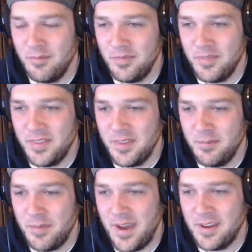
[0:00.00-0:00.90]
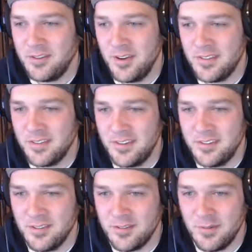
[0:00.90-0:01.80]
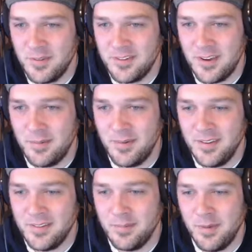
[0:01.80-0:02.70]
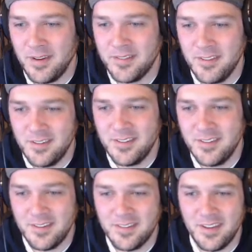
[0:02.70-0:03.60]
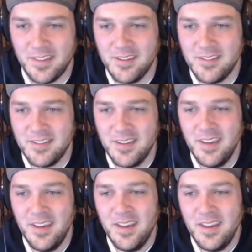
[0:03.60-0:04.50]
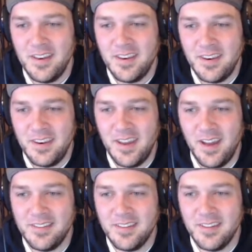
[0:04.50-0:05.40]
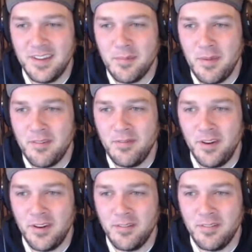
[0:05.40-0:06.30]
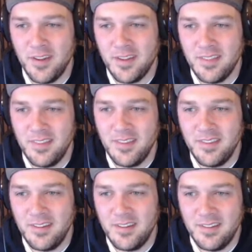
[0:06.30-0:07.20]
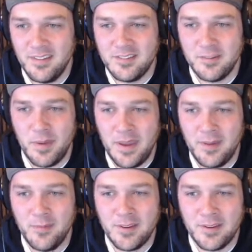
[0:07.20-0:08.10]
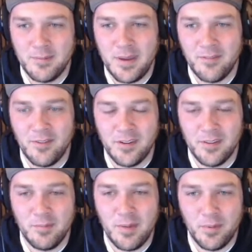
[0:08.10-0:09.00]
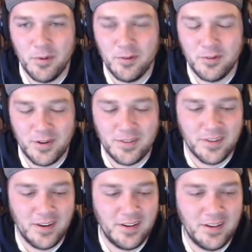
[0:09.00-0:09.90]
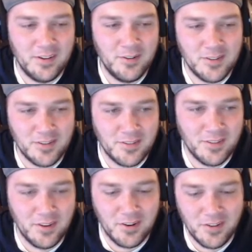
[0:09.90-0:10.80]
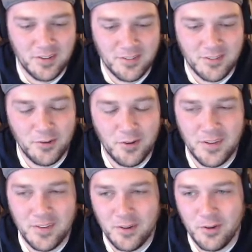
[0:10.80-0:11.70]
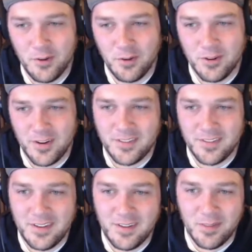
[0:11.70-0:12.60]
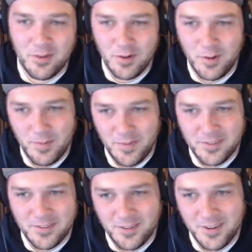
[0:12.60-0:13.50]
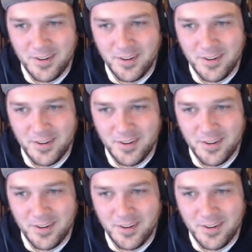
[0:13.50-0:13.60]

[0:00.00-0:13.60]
the bad translations from the Japanese box arts, because like there's not to like make fun of like Japan, but to make fun of the people who translated it, who just literally just threw it in the Google Translate and threw it up on the store.